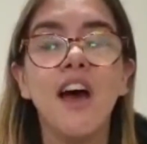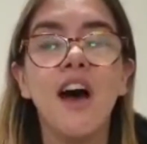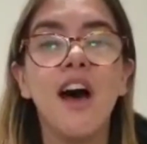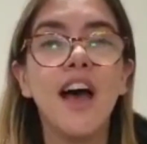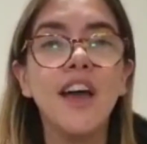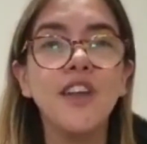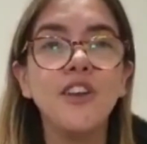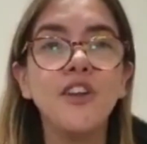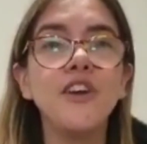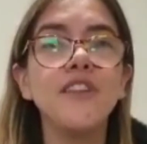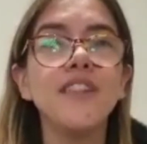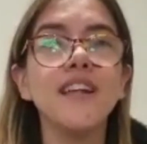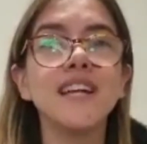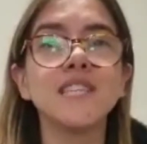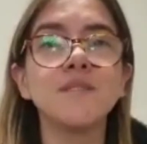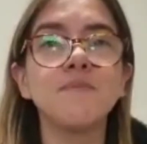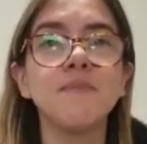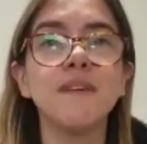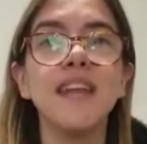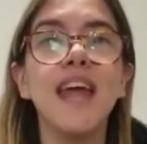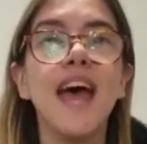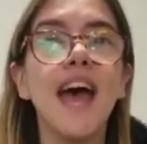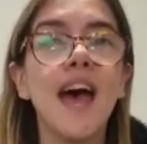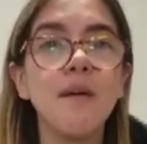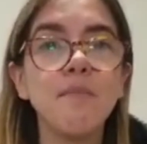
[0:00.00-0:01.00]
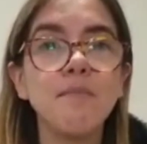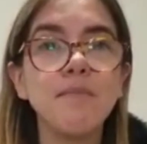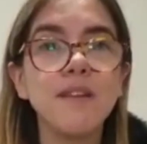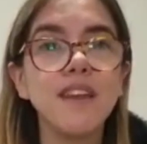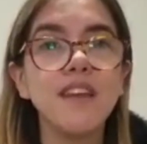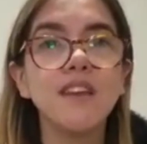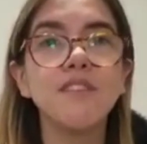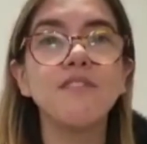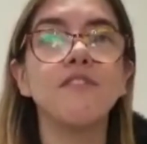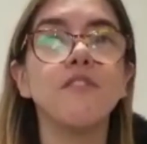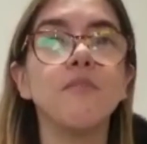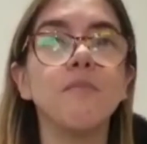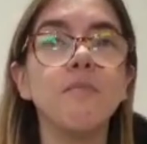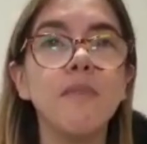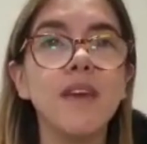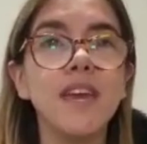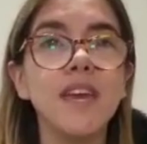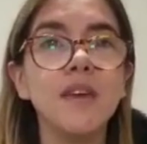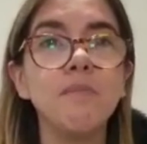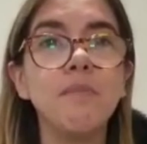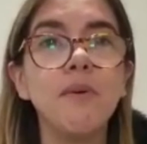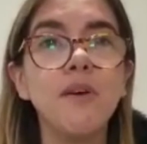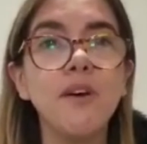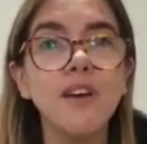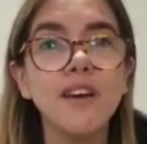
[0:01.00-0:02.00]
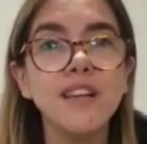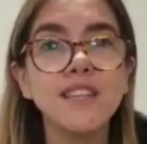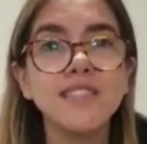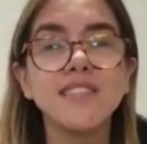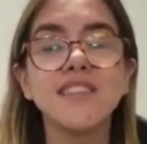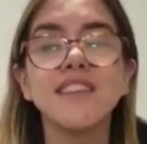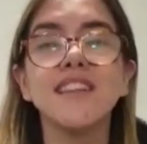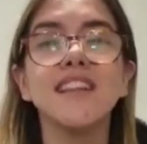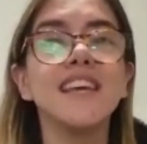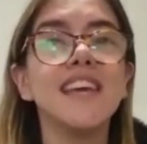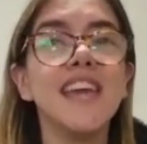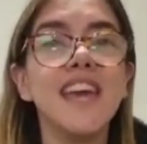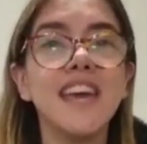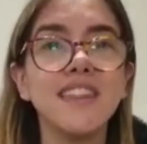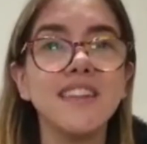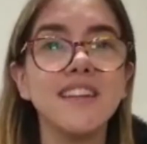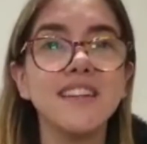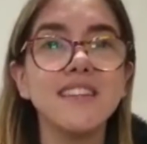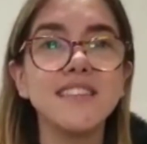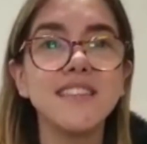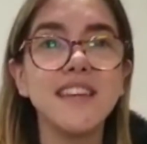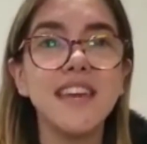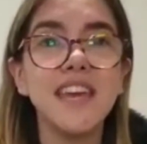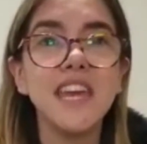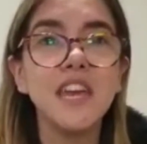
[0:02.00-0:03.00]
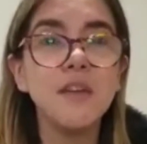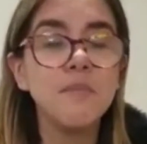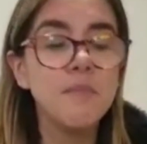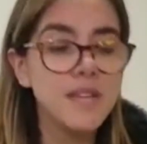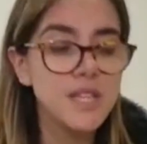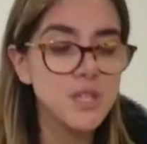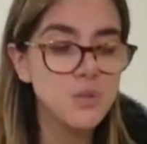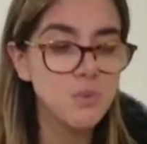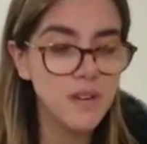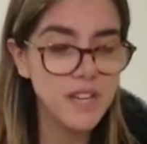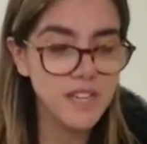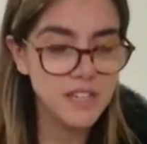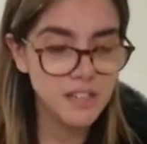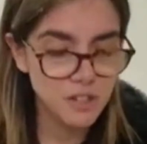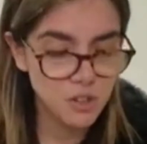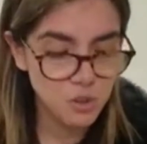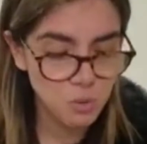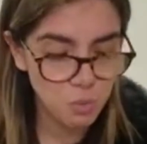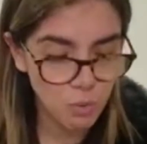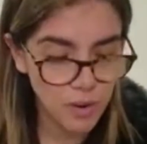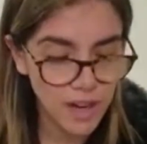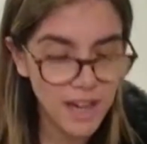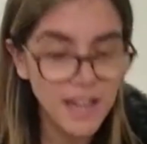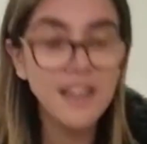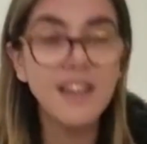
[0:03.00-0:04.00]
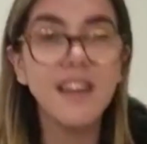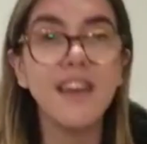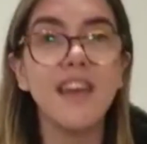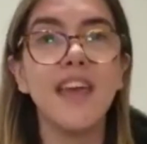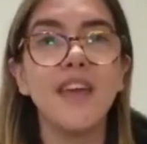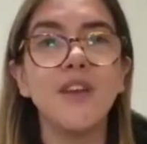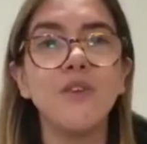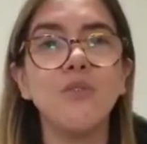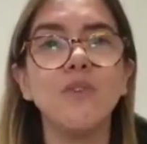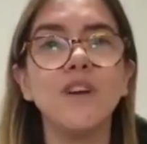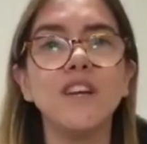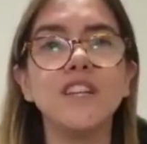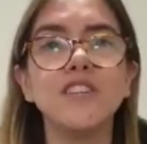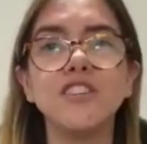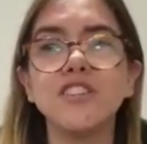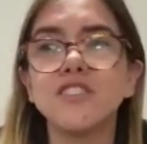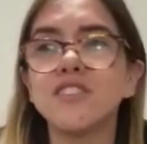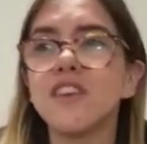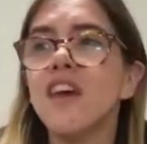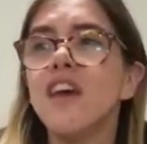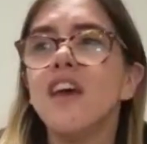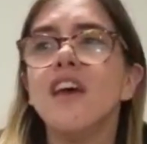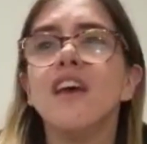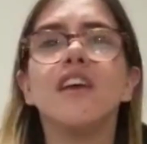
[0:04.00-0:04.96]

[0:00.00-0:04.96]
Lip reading: I know that's been happening for me personally and the team, as we just read it and we're just